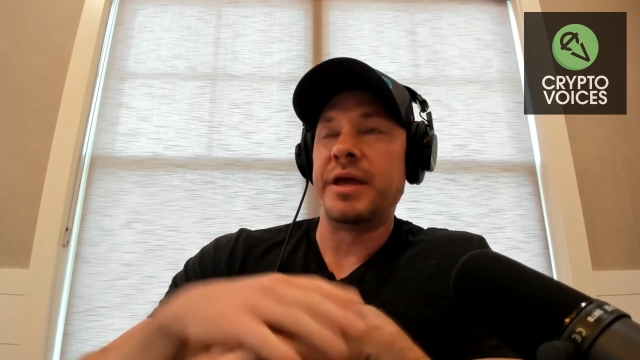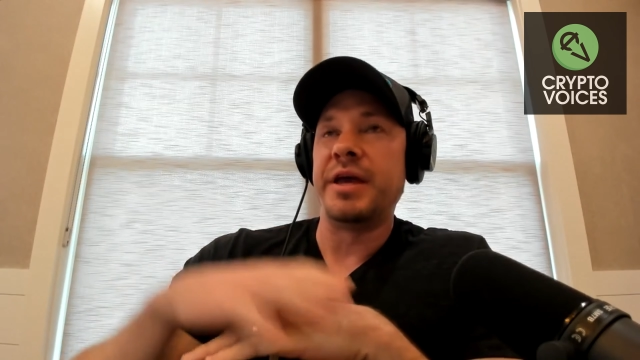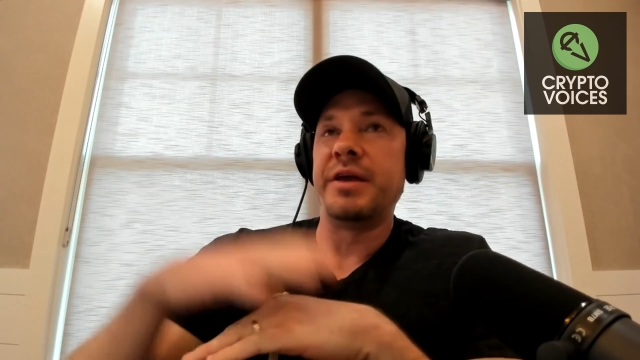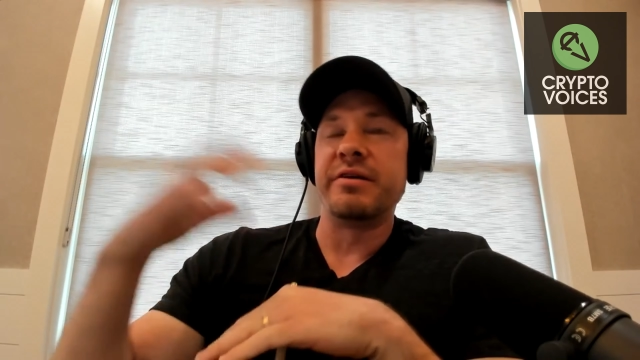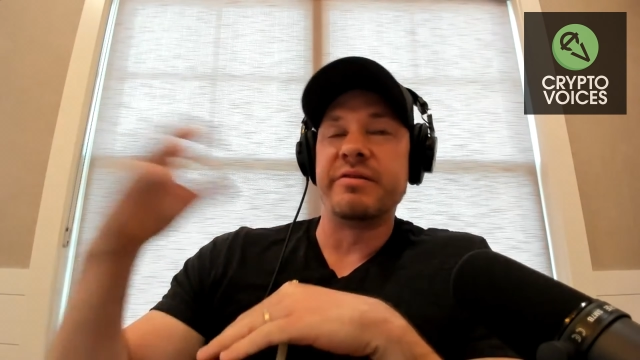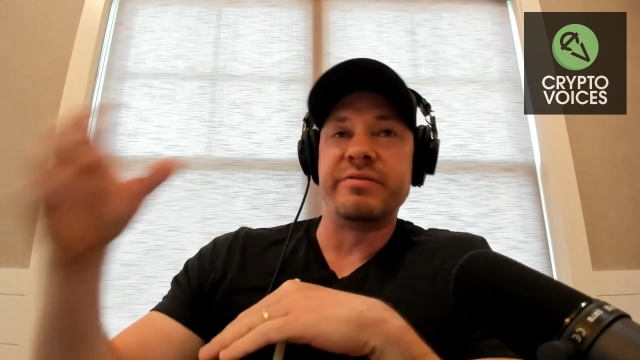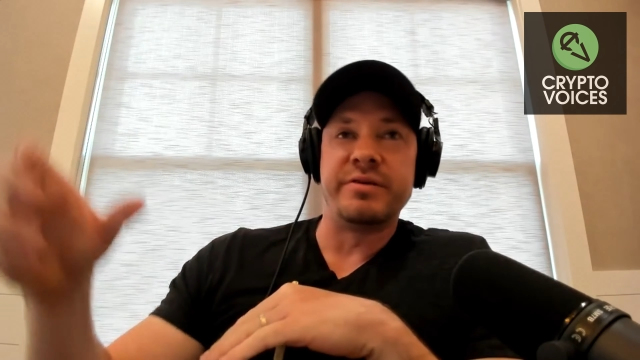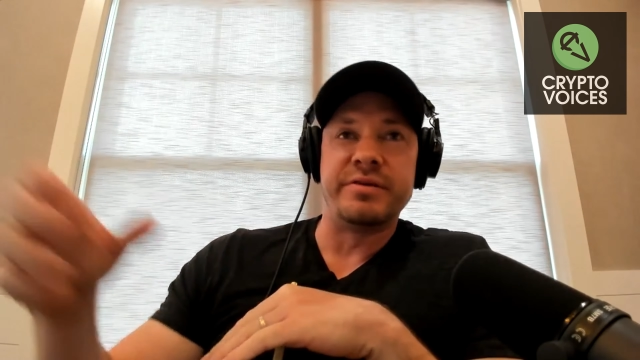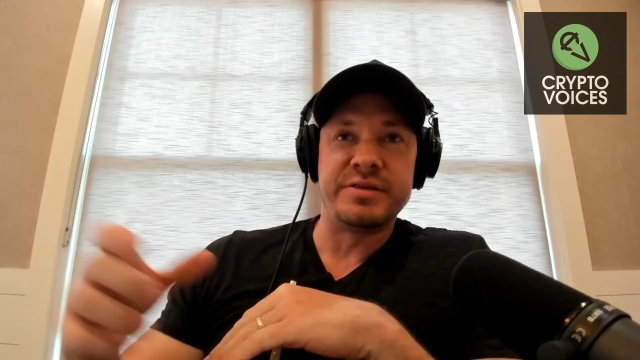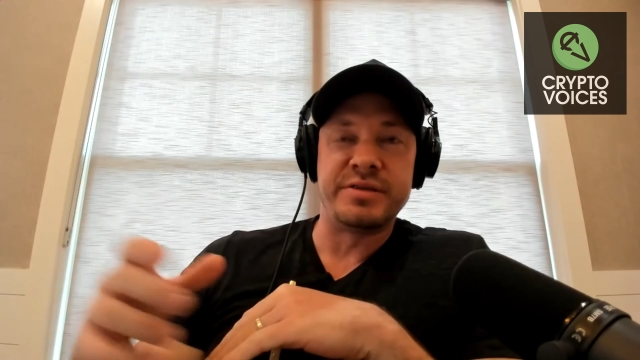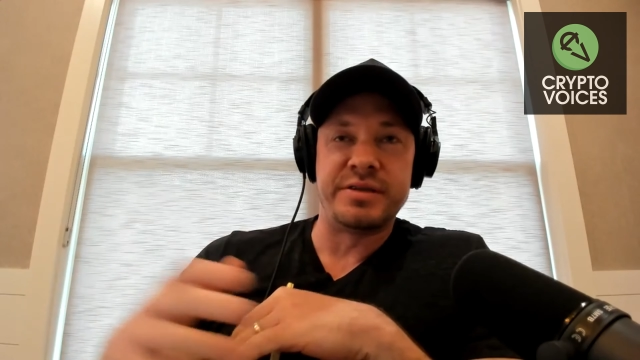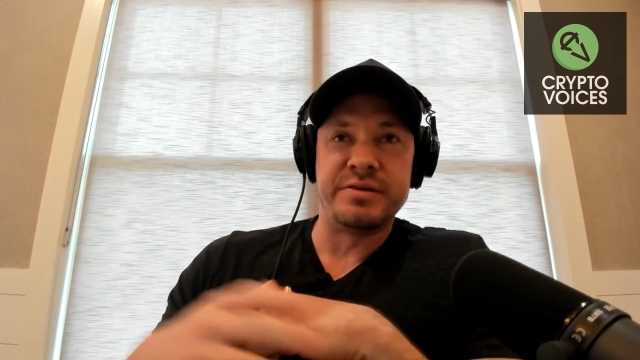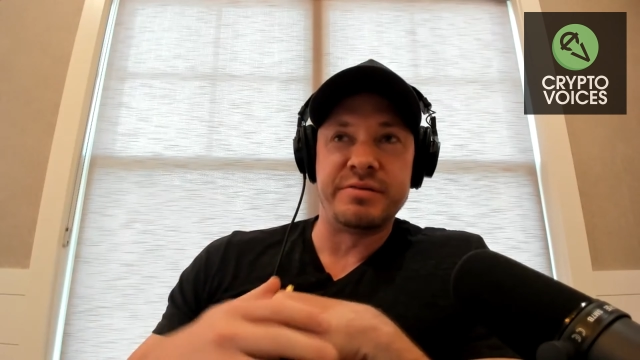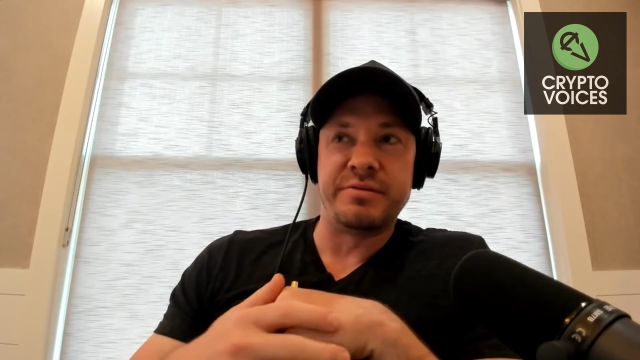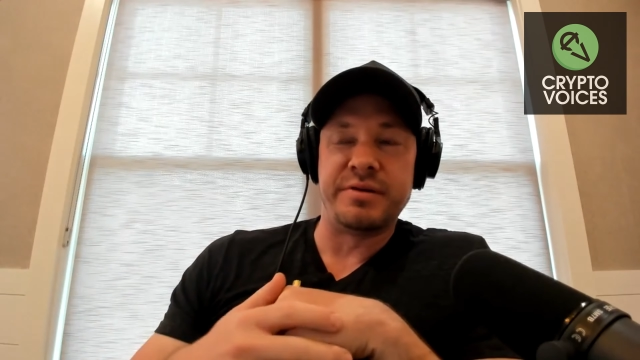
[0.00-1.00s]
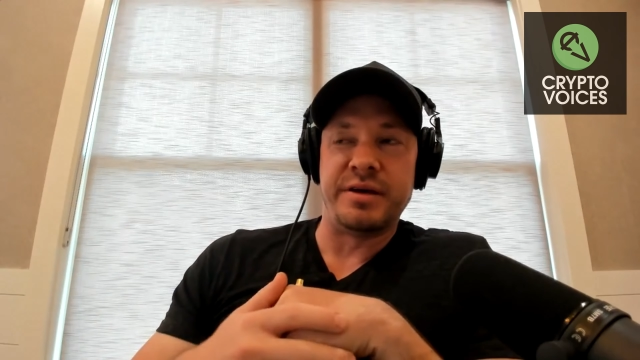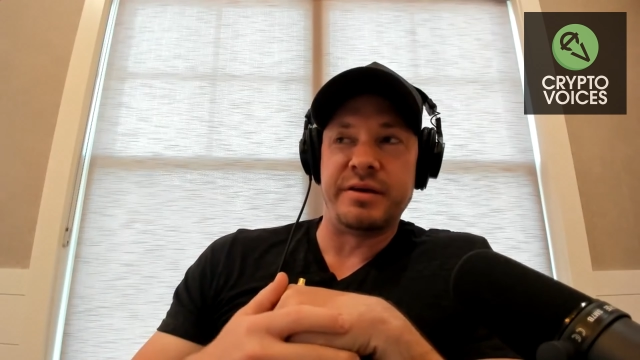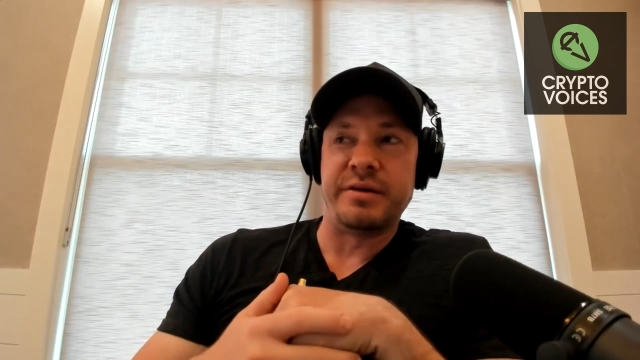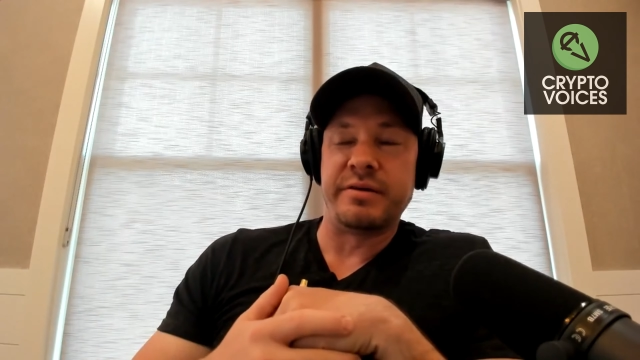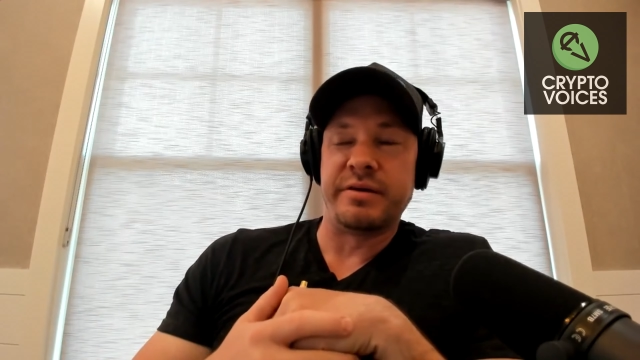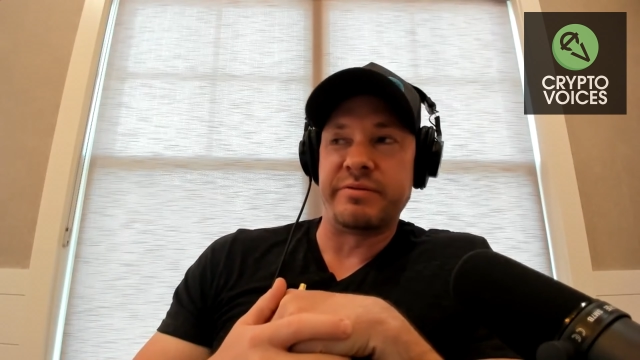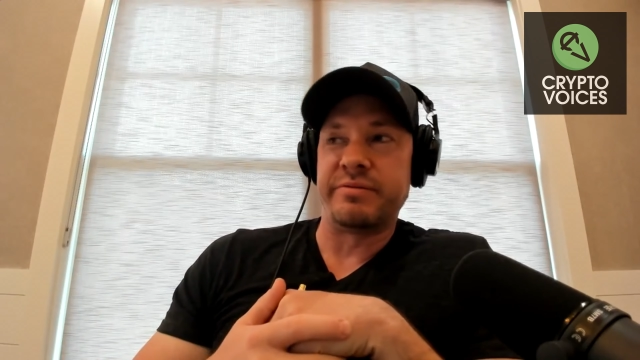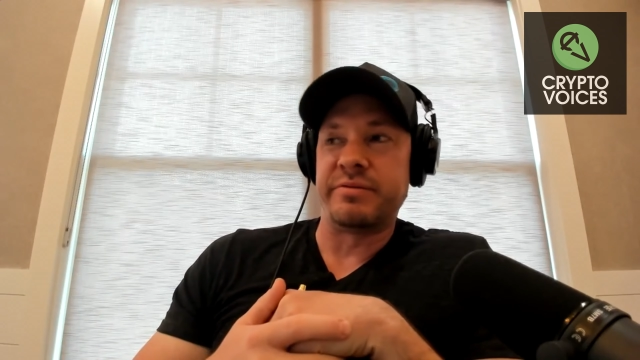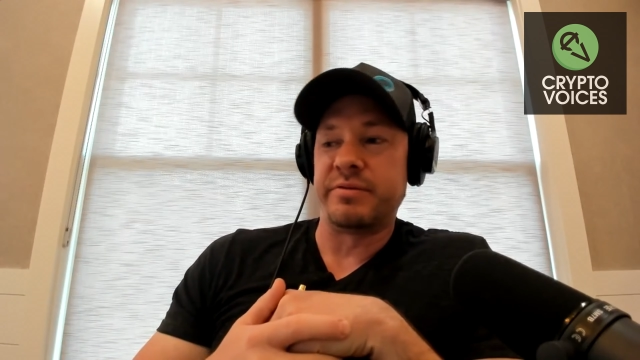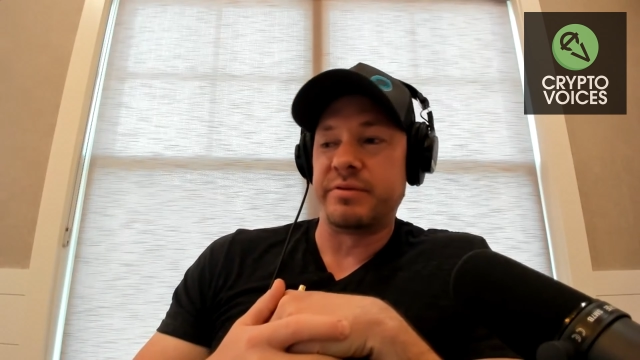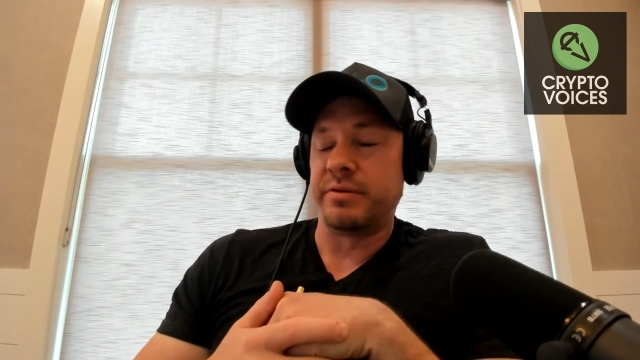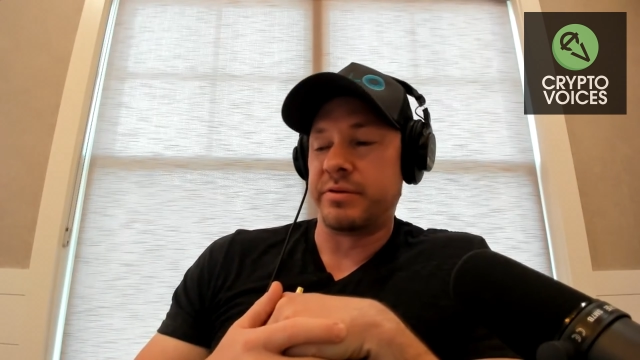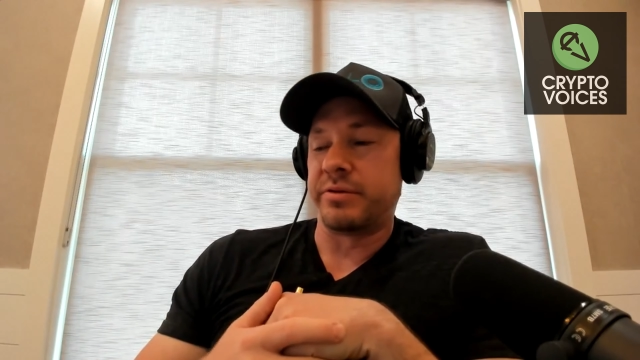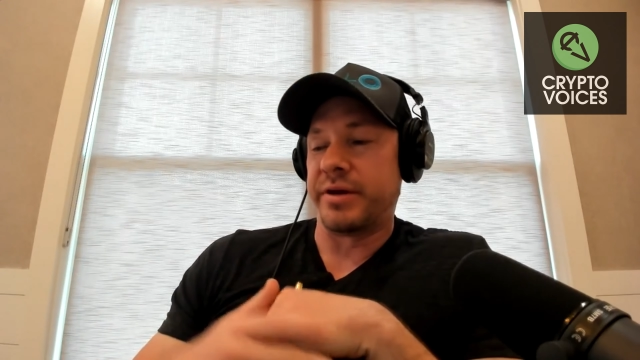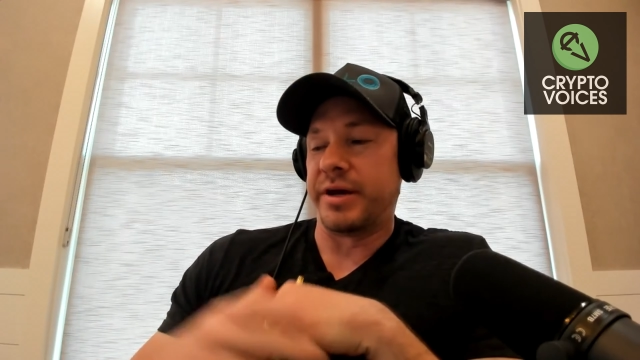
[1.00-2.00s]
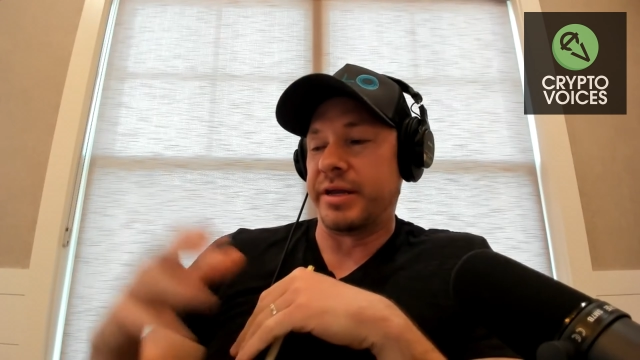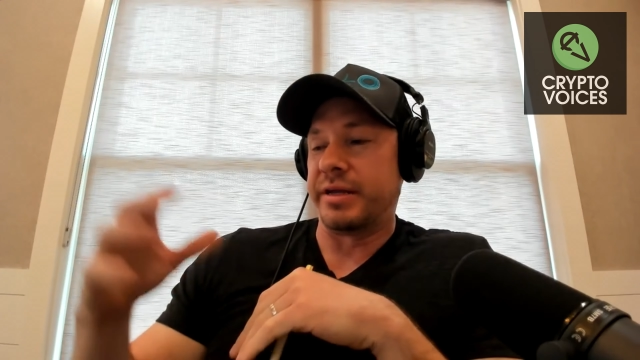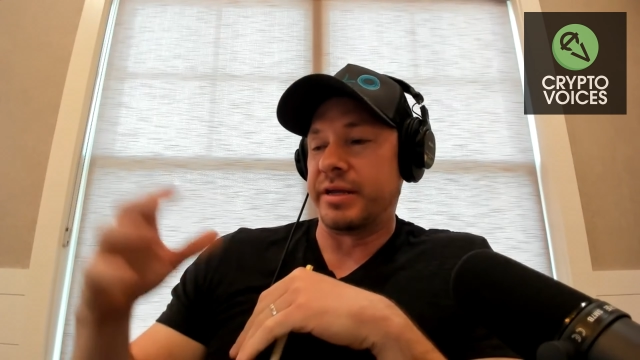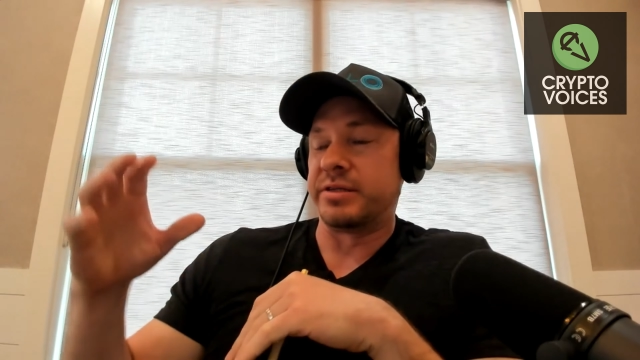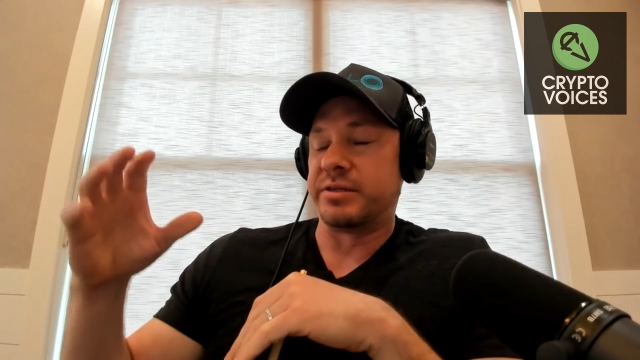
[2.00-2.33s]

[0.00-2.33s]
intervals that we have created.